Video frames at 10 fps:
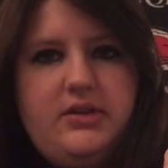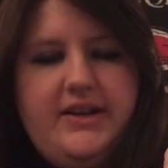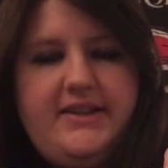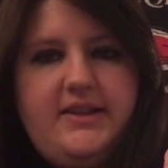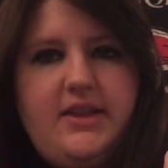
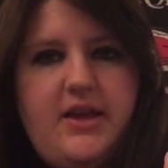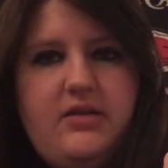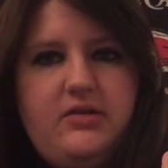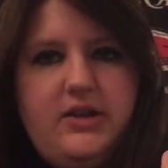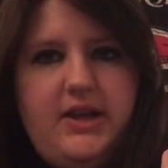I did that
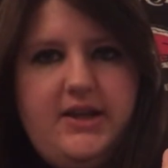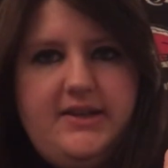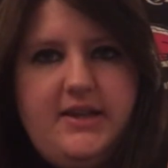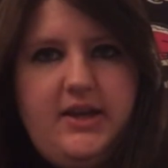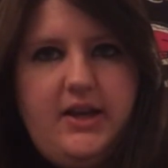on
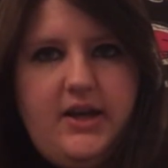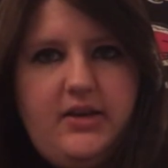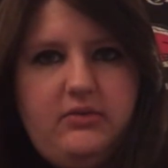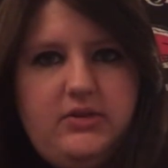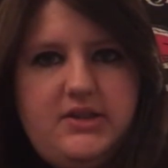18
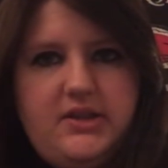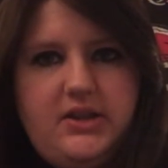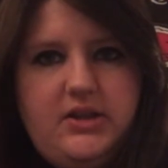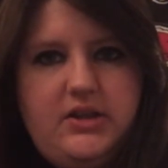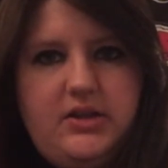count
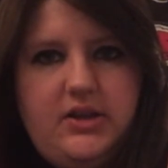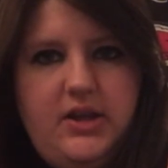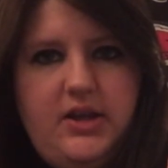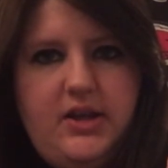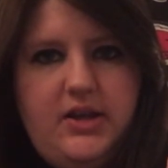
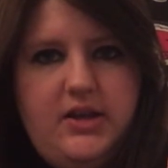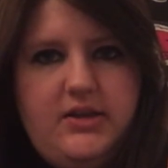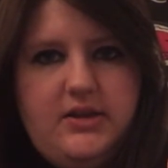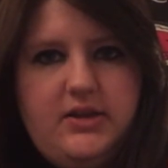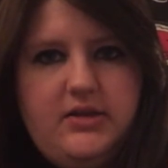
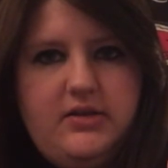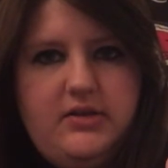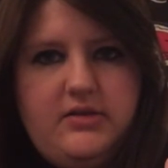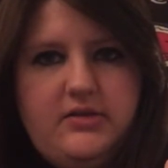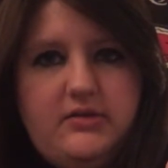Ada,
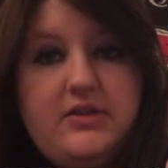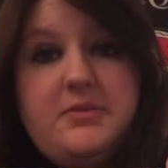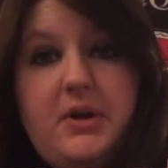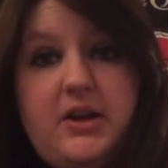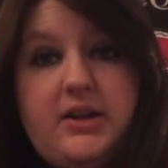or
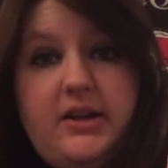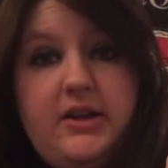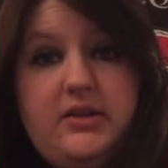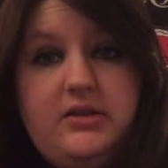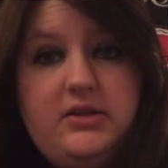sparkly
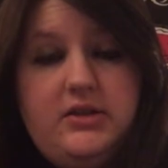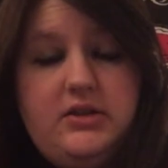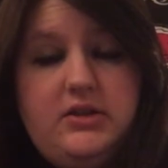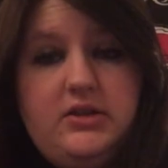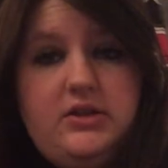
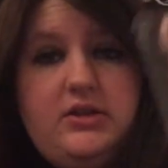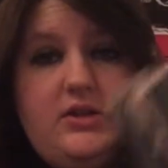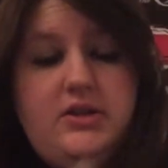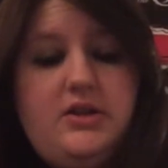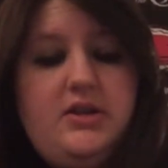
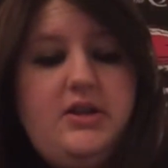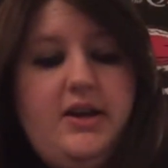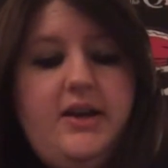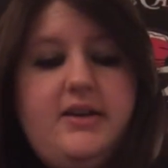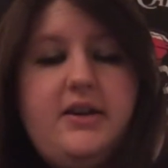
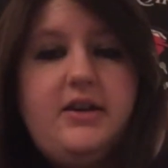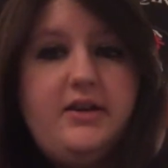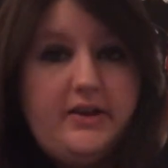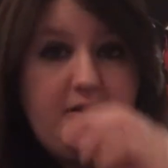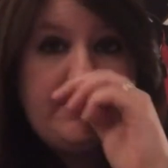Ada,
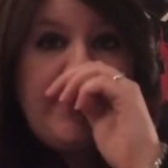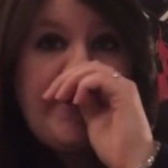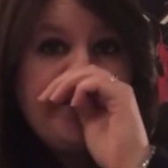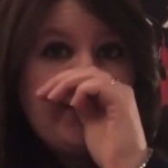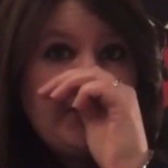and it was
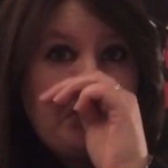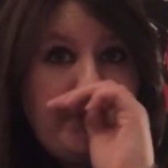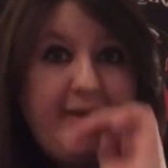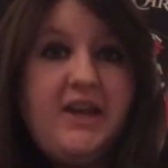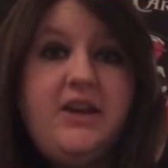hand dyed
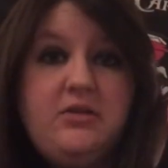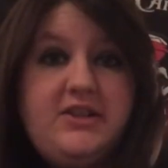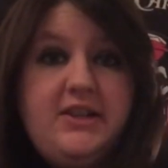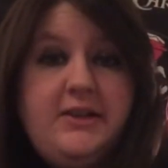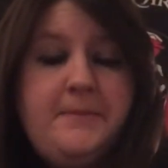by
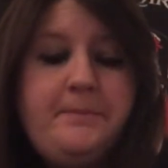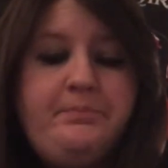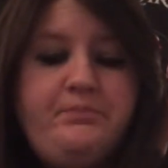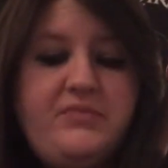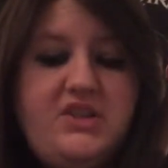KLT
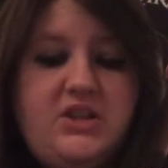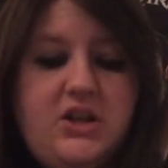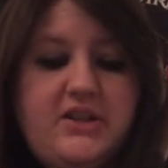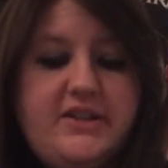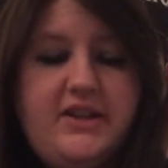
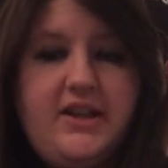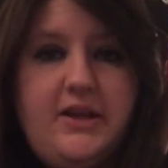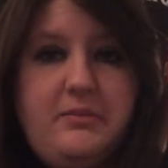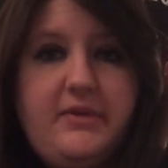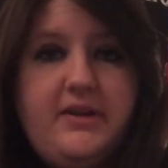Charting
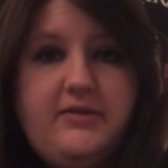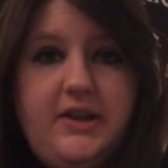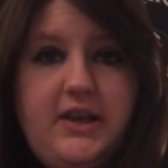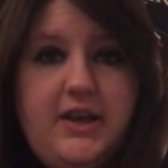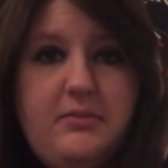Kim, the lovely
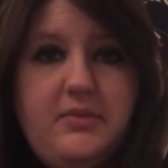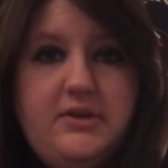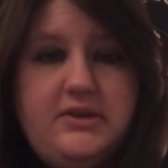Kim.